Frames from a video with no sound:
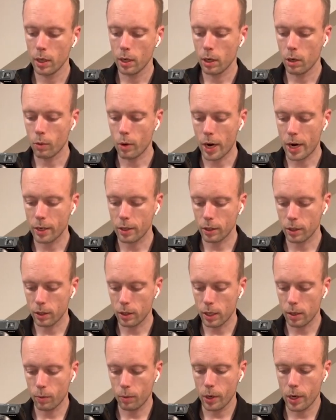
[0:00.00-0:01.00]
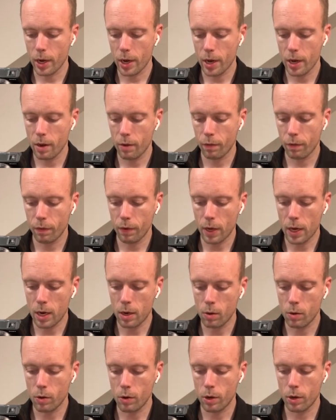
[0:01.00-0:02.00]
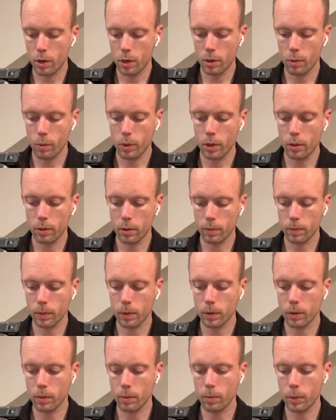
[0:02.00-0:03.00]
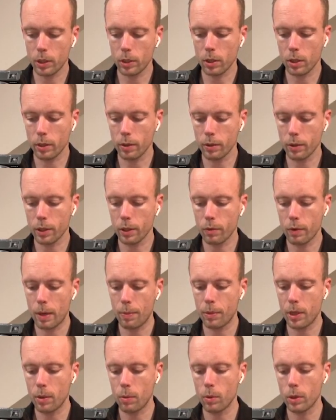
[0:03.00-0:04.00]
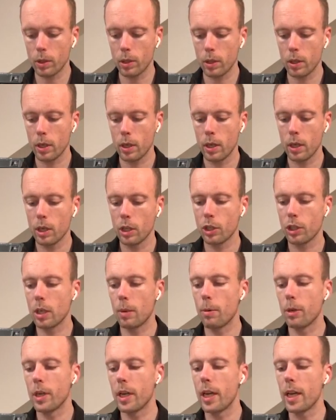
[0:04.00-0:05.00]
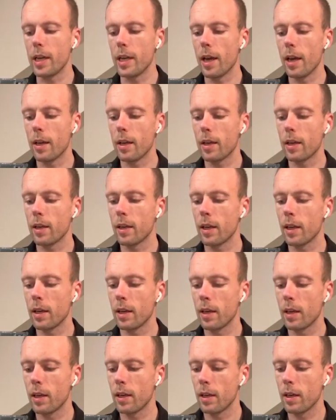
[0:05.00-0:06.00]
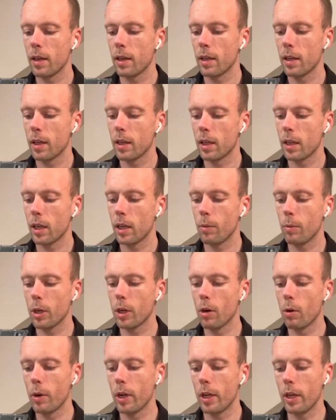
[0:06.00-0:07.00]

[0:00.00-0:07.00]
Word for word: All right, then we have our, well, basically going to grab that one. Charbonnet. Here we go.